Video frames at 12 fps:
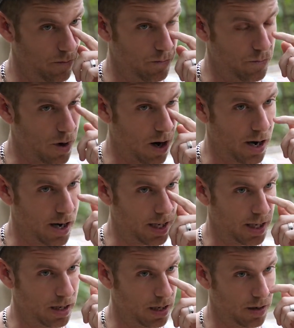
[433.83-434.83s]

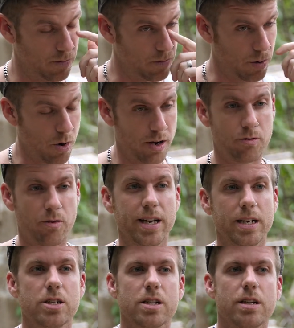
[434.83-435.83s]
my wife
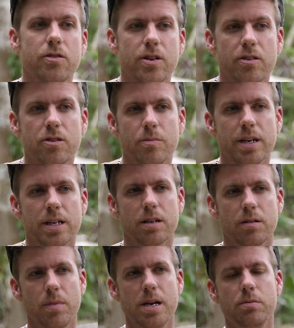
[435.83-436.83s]
Rach said to me,
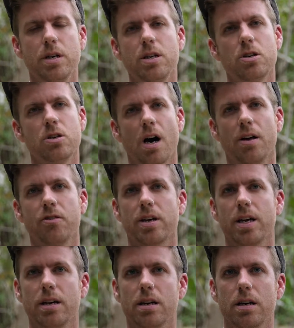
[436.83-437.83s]
maybe you should ask
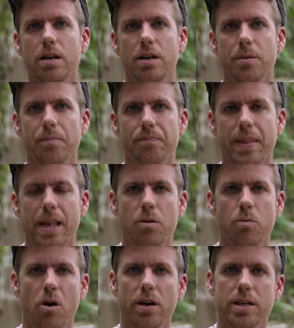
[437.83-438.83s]
it,
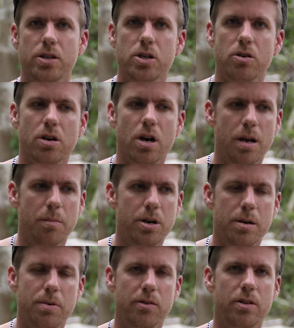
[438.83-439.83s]
what is your kind of
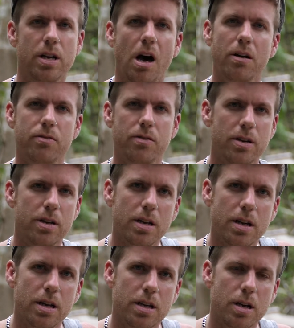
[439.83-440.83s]
purpose in life,
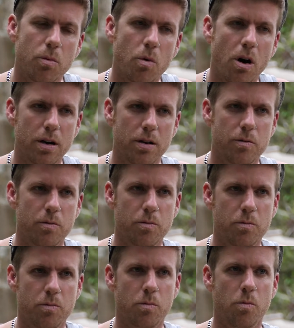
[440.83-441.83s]
and
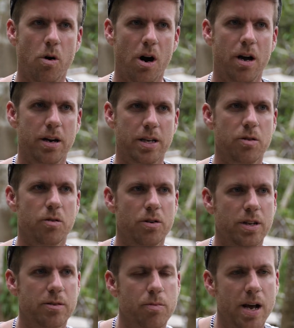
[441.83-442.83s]
why are you
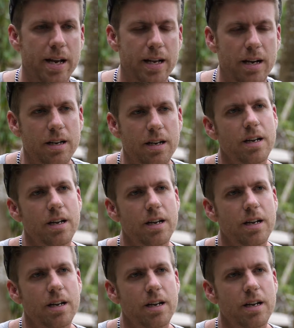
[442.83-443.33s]
on this planet?